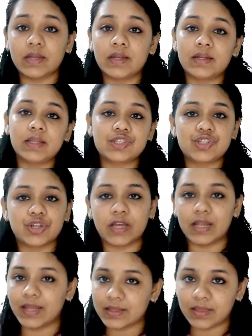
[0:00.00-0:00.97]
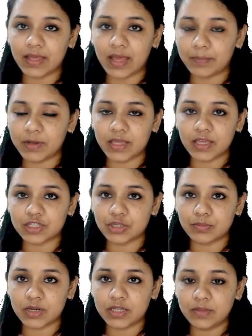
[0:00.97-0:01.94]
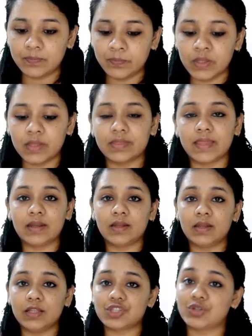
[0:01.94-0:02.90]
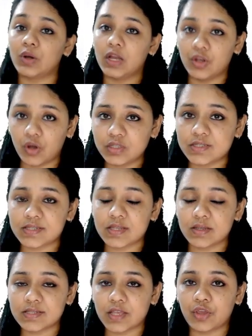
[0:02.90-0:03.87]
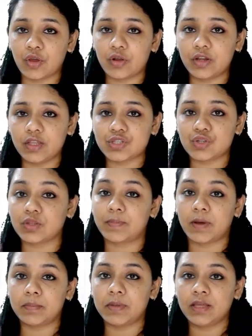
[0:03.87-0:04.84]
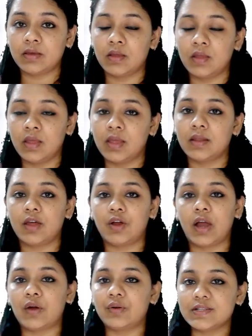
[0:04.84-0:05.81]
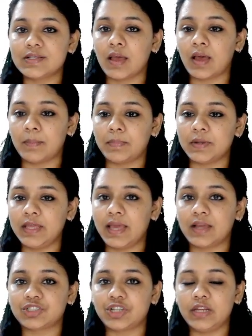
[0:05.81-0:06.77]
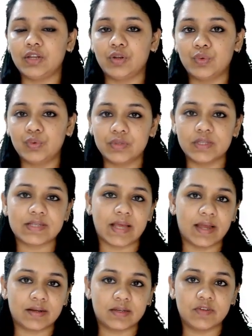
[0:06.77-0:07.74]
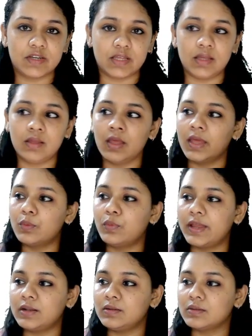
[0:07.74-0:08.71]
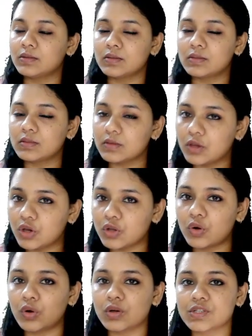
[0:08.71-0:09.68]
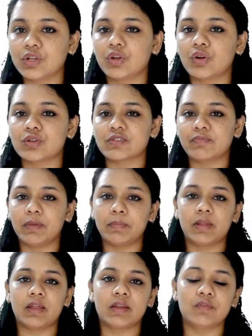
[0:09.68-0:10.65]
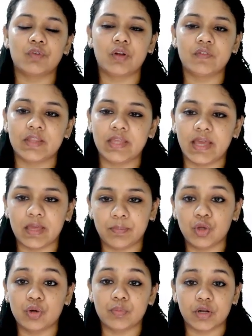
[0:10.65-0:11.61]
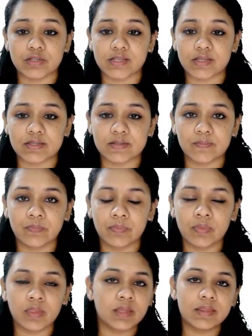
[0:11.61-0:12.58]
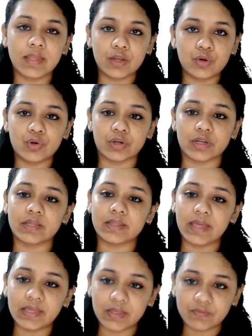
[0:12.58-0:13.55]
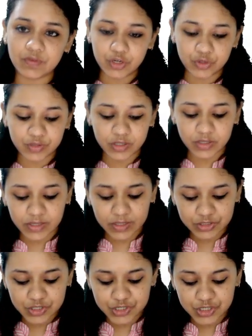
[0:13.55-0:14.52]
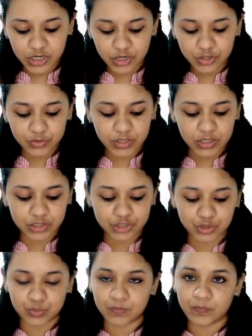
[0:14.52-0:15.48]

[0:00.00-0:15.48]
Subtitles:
it needs to collect the application money, then it needs to allot securities to the public. Now how does a company actually do this activity when crores and crores of people are involved in the IPO process? They don't. They give it to the registrar to the issue.